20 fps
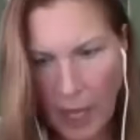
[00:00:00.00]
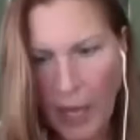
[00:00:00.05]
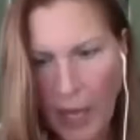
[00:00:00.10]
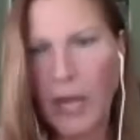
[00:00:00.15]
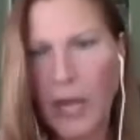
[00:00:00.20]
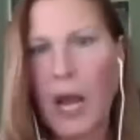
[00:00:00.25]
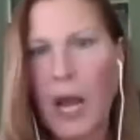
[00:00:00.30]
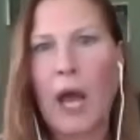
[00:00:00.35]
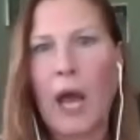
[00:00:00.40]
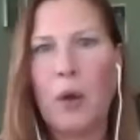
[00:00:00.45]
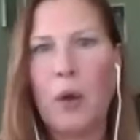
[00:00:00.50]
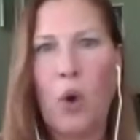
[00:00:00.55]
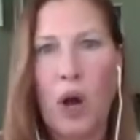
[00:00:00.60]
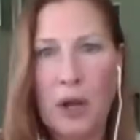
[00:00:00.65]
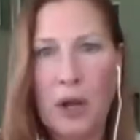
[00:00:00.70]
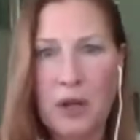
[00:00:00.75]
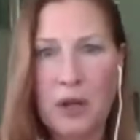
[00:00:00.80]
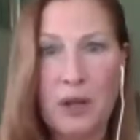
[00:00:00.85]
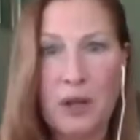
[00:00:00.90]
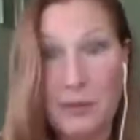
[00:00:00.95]
And I
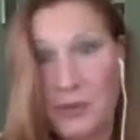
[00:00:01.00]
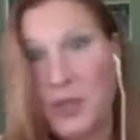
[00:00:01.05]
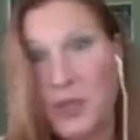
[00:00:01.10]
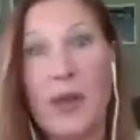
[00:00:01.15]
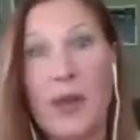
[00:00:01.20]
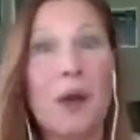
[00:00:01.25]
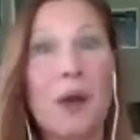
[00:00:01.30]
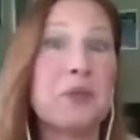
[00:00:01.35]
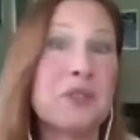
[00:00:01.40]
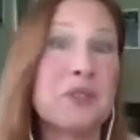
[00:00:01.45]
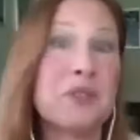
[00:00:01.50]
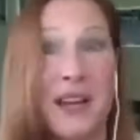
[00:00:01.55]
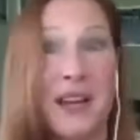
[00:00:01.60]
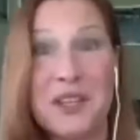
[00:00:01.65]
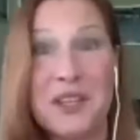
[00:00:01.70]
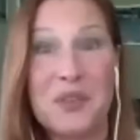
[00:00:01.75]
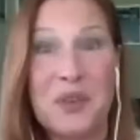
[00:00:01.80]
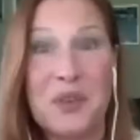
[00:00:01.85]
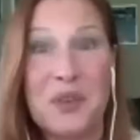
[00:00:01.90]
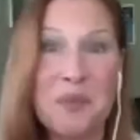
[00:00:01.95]
want, so that was
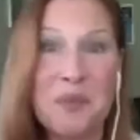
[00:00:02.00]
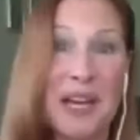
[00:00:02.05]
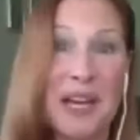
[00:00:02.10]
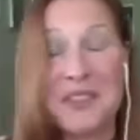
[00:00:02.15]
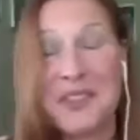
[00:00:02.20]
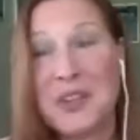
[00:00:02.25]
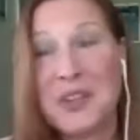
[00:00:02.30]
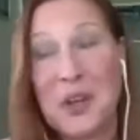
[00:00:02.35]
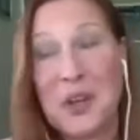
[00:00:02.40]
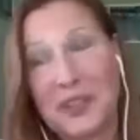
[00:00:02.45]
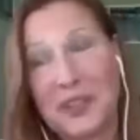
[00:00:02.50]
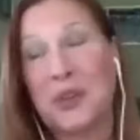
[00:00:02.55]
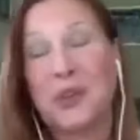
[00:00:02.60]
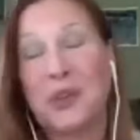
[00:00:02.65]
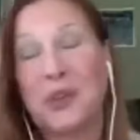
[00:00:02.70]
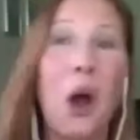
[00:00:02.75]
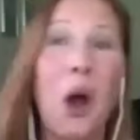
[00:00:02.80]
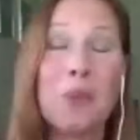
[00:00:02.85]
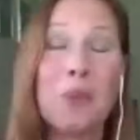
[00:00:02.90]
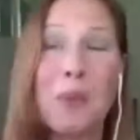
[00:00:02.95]
nice of him, nice
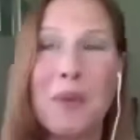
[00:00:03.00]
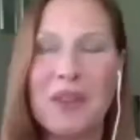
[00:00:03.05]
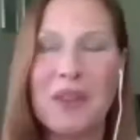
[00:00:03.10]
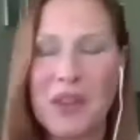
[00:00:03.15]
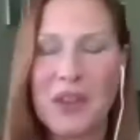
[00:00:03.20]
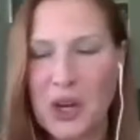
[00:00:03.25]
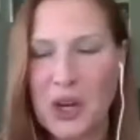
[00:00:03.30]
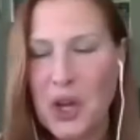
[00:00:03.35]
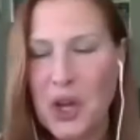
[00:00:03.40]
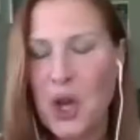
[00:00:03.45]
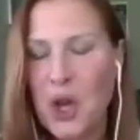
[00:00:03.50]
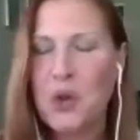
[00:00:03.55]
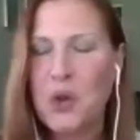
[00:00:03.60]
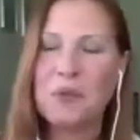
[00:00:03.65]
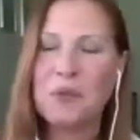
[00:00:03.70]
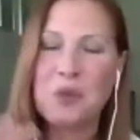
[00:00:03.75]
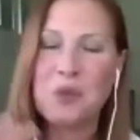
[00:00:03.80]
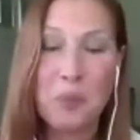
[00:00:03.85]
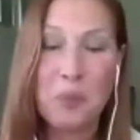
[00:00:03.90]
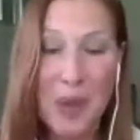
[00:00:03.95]
little compliment there.
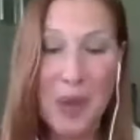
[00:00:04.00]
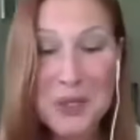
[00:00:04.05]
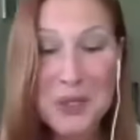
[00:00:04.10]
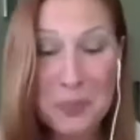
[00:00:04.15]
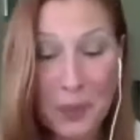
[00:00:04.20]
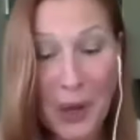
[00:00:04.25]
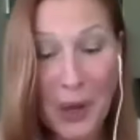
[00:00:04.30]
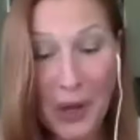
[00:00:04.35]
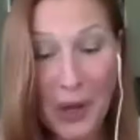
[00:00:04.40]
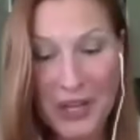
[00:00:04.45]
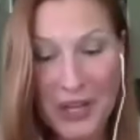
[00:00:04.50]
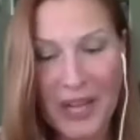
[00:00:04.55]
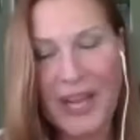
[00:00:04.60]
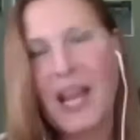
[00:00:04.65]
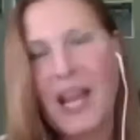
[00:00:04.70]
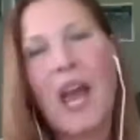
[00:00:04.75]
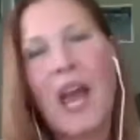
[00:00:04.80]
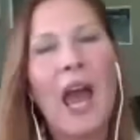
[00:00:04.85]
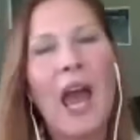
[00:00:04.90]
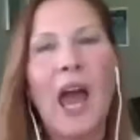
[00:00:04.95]
You have the best right.
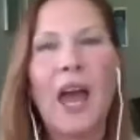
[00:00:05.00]
body.